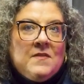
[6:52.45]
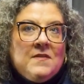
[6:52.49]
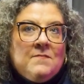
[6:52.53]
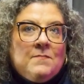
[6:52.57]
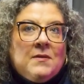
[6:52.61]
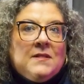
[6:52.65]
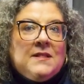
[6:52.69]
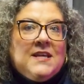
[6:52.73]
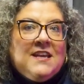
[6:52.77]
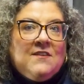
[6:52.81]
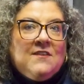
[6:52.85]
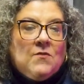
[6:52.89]

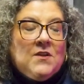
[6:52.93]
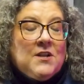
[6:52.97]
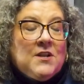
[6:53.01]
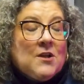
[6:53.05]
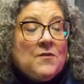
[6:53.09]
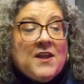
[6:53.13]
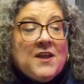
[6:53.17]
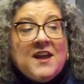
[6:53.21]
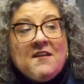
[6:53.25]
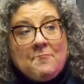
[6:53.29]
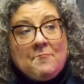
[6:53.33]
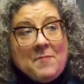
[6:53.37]
believe we
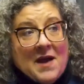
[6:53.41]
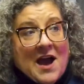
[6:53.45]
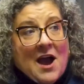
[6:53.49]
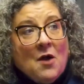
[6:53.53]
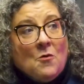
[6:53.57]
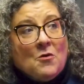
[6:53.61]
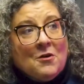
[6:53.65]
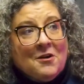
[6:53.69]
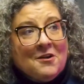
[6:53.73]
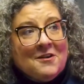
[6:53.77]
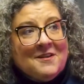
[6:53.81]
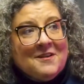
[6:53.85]
don't have
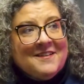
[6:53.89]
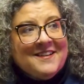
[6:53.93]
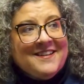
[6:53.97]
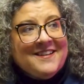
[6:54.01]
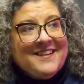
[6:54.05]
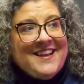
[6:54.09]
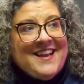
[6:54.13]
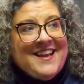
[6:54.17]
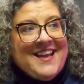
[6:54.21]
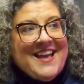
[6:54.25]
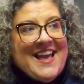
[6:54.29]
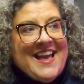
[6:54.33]
power
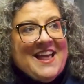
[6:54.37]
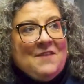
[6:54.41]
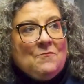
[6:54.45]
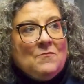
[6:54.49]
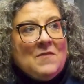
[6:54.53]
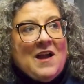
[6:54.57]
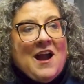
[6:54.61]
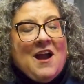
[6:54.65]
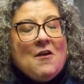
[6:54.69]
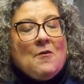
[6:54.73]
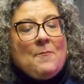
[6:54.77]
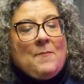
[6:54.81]

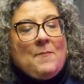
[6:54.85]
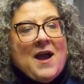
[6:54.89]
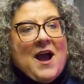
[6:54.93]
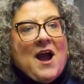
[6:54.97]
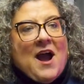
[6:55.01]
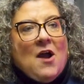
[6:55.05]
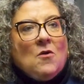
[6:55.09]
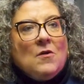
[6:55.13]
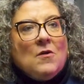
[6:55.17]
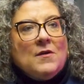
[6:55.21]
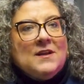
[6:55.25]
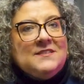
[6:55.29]
and our
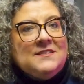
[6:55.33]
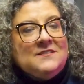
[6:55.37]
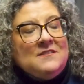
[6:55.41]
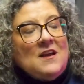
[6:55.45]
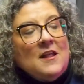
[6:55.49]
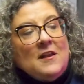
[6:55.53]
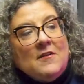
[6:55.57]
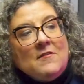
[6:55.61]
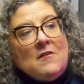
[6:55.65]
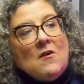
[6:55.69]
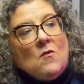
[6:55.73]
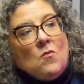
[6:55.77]
power is
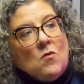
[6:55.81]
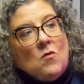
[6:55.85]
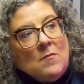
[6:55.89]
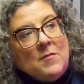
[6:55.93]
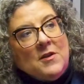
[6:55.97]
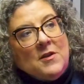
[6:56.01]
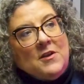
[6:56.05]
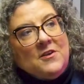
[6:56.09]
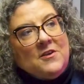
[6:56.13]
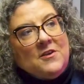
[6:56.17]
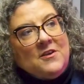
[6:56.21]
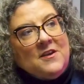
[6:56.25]
not in our
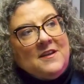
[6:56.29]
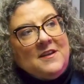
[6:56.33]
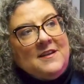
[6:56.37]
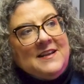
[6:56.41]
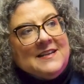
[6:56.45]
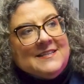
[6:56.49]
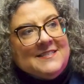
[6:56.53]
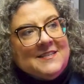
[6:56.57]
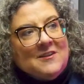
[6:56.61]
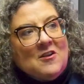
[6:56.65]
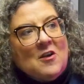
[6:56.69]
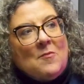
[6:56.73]
womanhood,
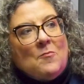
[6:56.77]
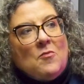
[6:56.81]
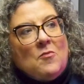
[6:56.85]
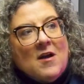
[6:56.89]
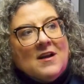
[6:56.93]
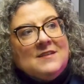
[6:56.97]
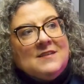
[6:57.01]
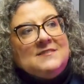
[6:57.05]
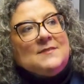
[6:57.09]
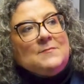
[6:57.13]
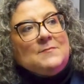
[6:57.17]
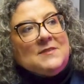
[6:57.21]
it's in our
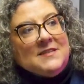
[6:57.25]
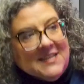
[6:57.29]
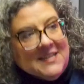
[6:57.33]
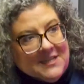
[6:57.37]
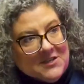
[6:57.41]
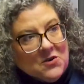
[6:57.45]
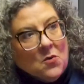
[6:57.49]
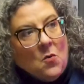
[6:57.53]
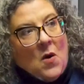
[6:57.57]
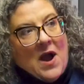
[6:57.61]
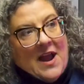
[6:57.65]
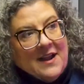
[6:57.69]
proximity
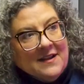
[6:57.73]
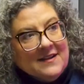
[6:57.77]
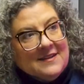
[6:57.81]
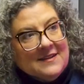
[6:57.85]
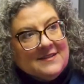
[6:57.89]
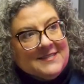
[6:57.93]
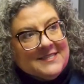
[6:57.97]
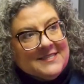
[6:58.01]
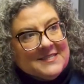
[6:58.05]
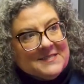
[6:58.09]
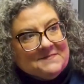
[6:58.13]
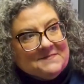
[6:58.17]
to
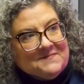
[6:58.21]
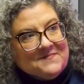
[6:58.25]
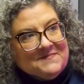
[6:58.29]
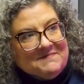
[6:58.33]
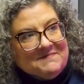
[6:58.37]
whiteness